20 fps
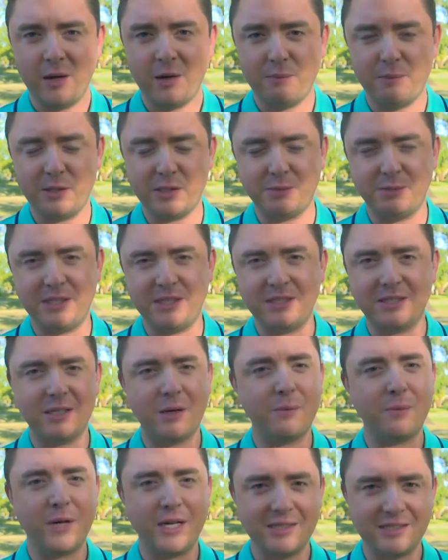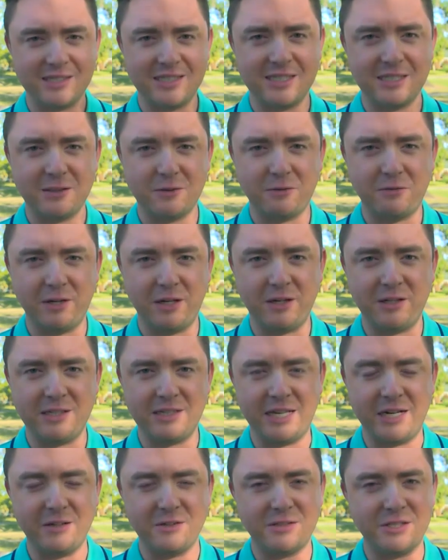which means some residents feel that
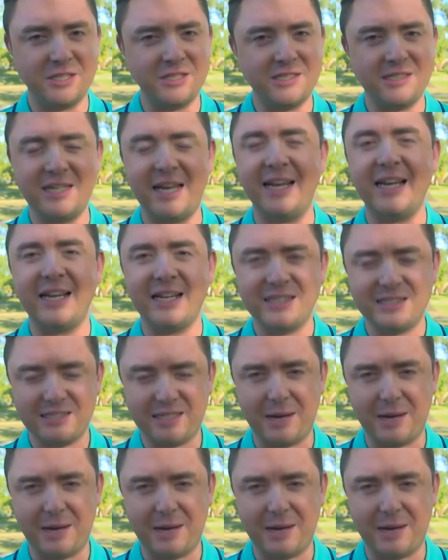they're just taking a step